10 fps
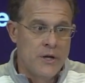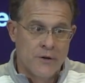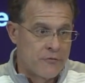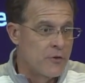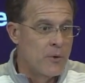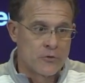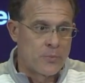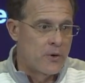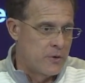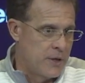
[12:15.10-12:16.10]
Yeah, for the most
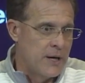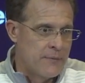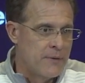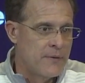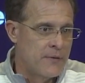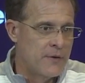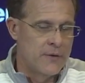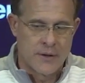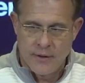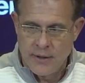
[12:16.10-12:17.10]
part, yeah,
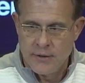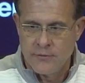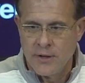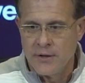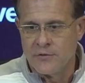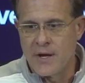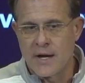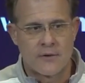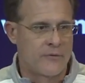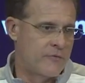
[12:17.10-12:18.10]
that is
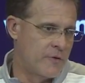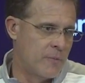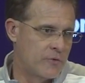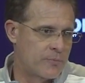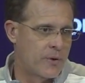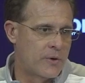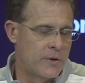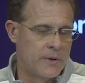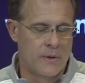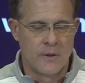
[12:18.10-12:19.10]
accurate for the most
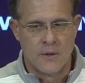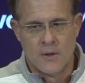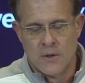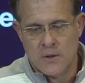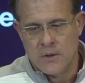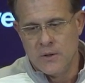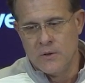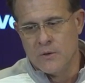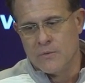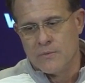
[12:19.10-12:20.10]
part, and you
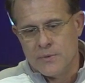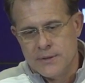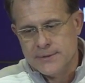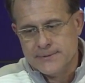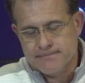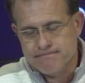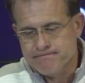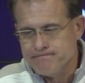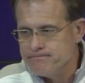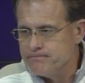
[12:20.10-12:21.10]
know,
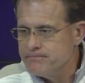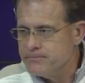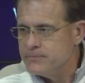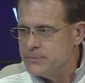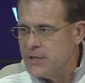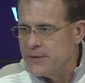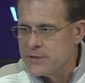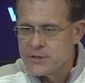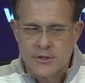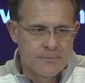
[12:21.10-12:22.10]
yeah,
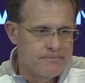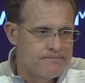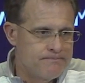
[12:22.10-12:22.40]
that's good.